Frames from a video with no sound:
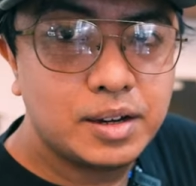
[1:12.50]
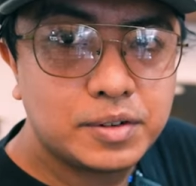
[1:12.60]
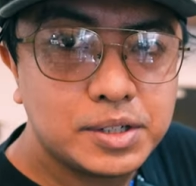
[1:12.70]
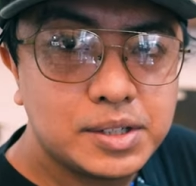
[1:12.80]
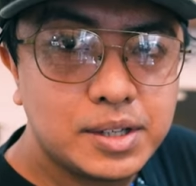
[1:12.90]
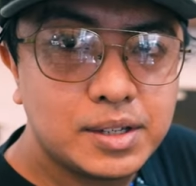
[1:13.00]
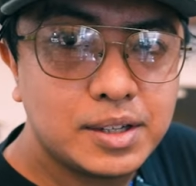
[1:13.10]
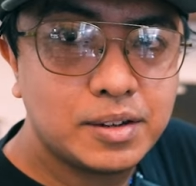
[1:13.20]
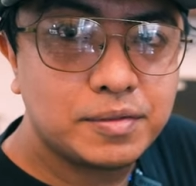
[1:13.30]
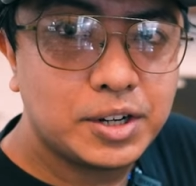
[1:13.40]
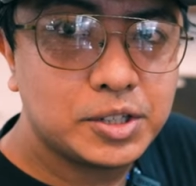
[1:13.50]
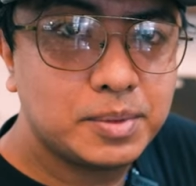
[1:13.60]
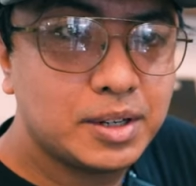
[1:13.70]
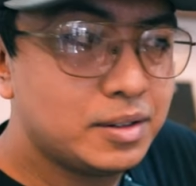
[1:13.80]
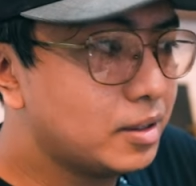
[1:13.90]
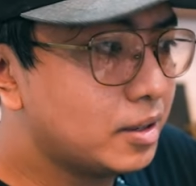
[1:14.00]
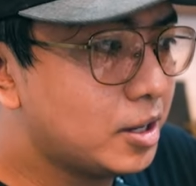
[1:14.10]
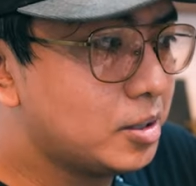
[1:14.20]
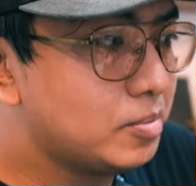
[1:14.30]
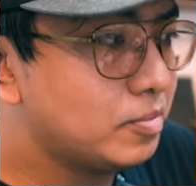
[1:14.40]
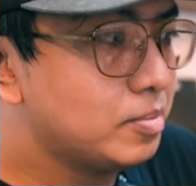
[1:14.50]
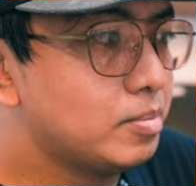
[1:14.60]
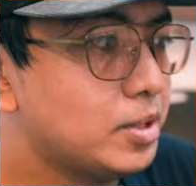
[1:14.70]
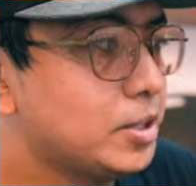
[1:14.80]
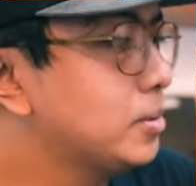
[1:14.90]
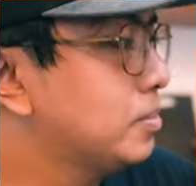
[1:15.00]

And of course, this is the Freshman model.